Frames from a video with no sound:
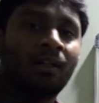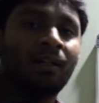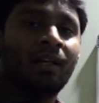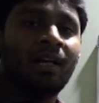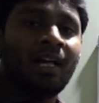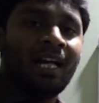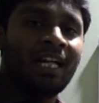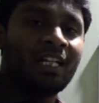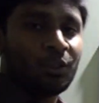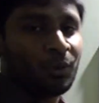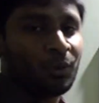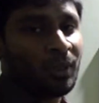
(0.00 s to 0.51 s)

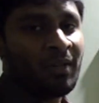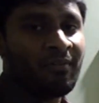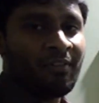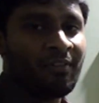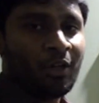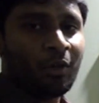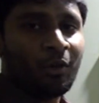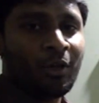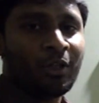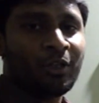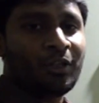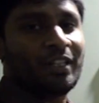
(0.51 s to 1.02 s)
And today we are
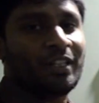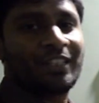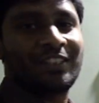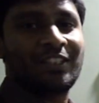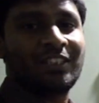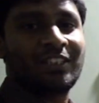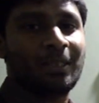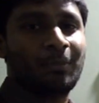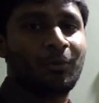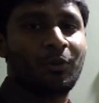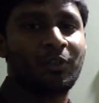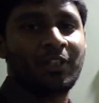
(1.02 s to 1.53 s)
going to discuss
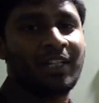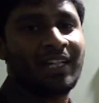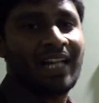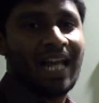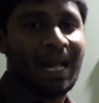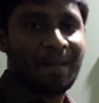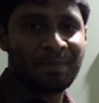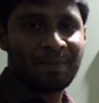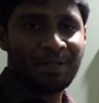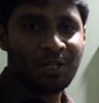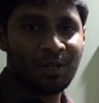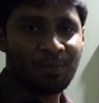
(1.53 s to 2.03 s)
about an
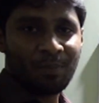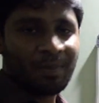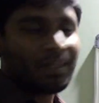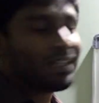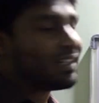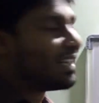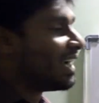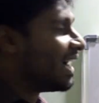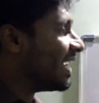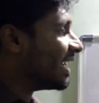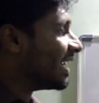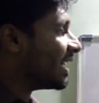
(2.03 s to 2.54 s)
aptitude topic,
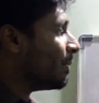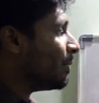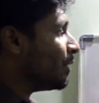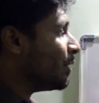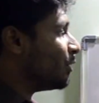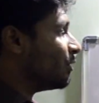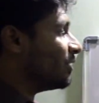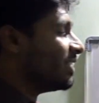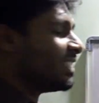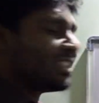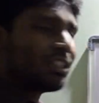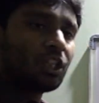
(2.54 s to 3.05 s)
and coming to
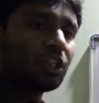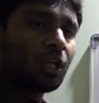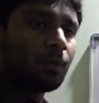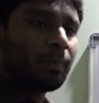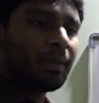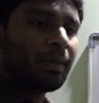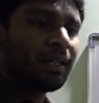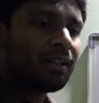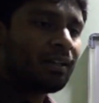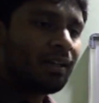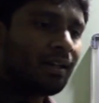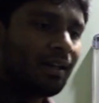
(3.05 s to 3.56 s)
this
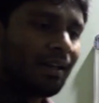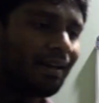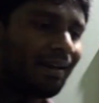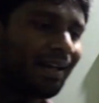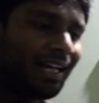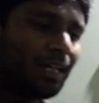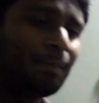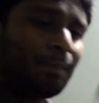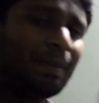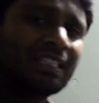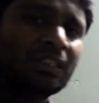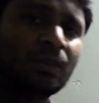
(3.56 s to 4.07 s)
topic,
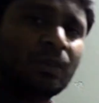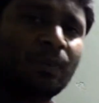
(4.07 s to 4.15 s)
it plays a